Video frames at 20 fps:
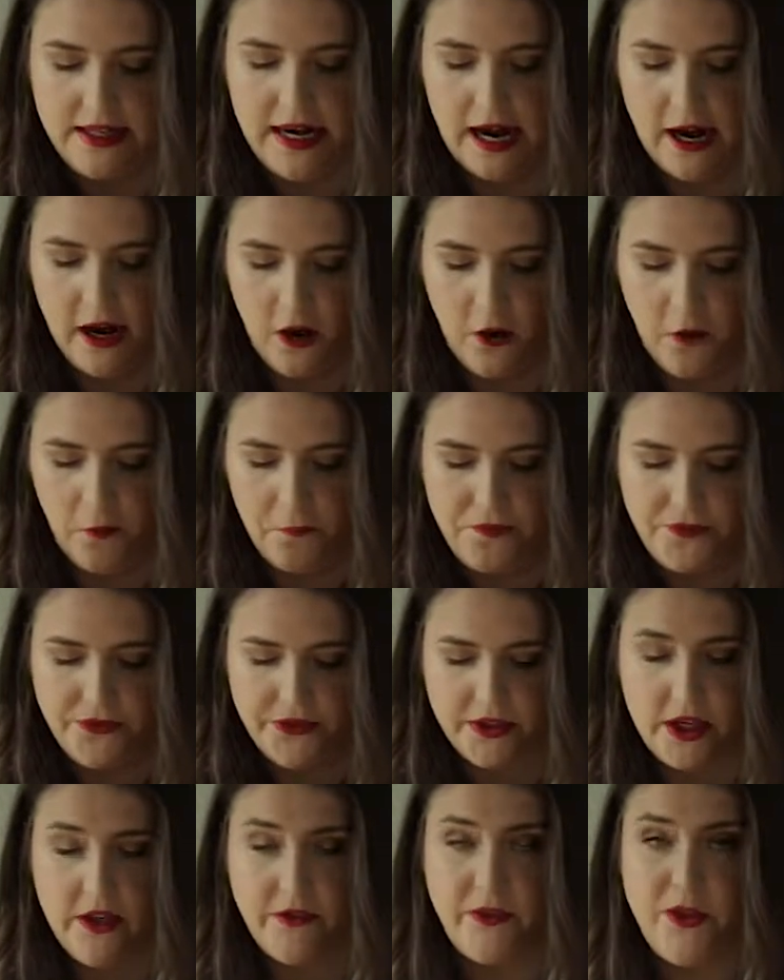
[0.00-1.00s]
Now,
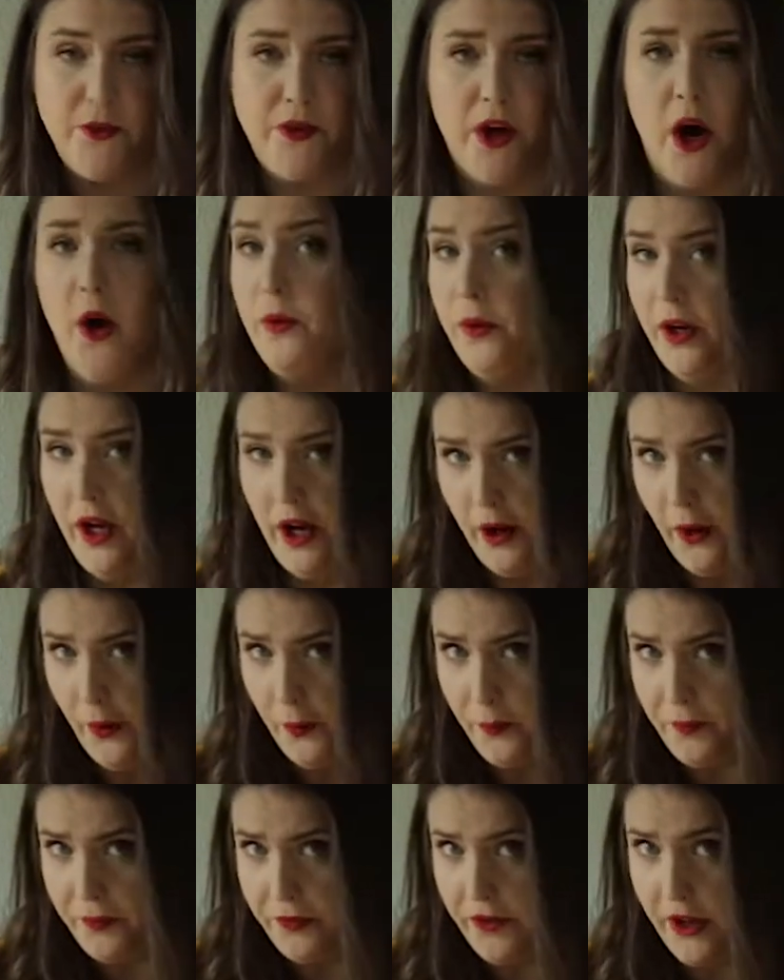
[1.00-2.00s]
if you don't
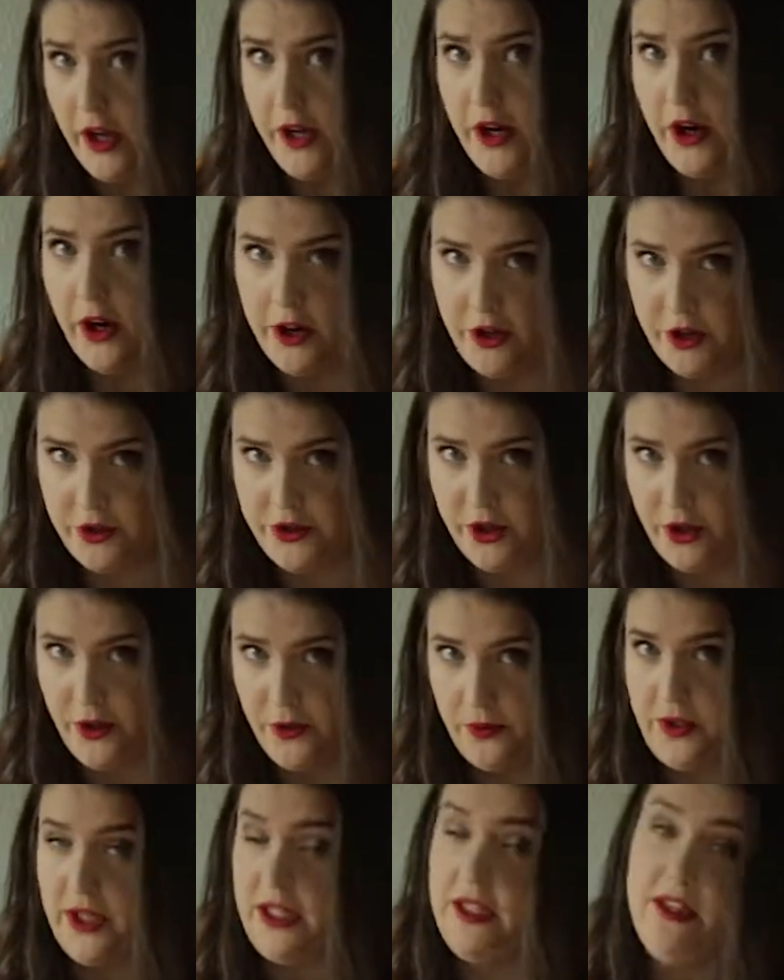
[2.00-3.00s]
know, an
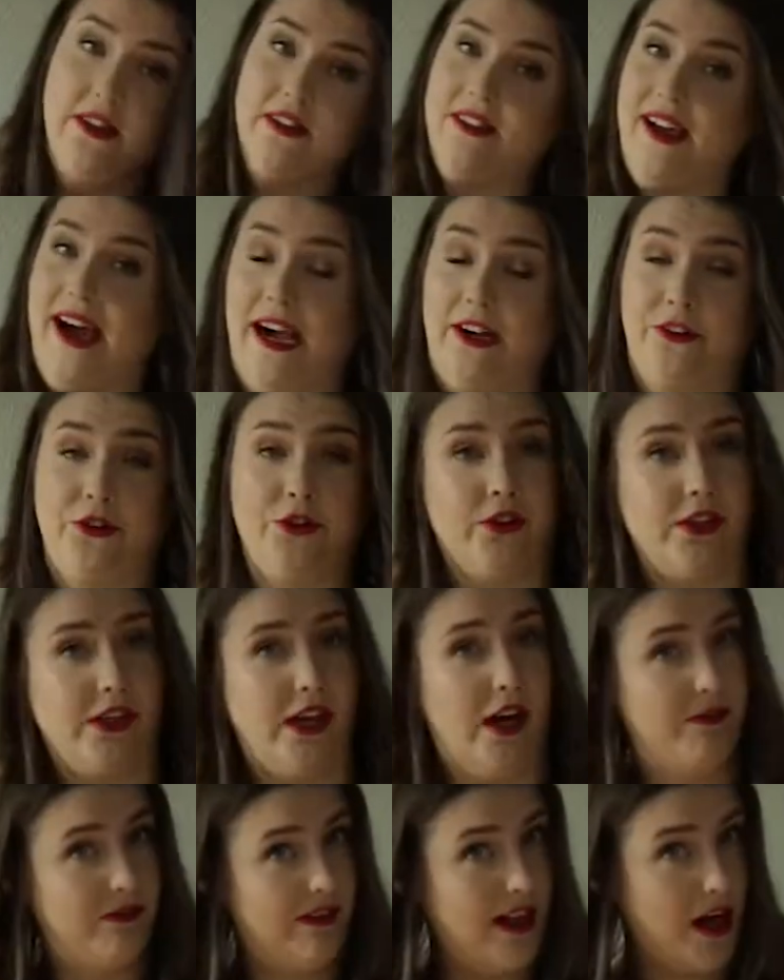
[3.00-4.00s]
artichoke is actually
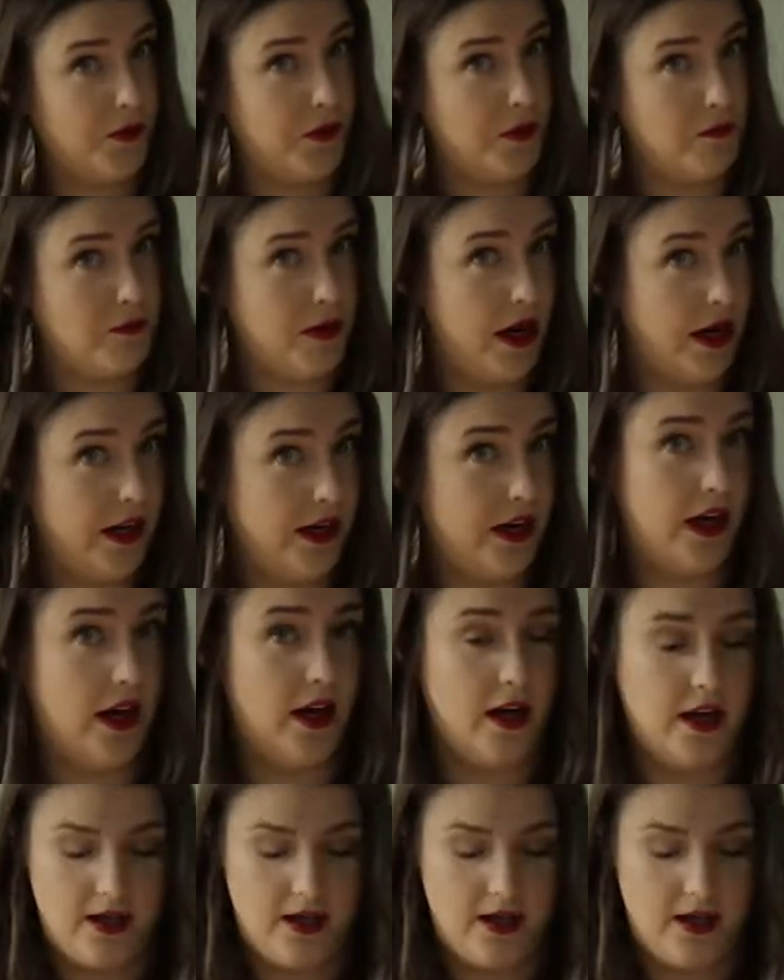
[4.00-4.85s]
a flower bud.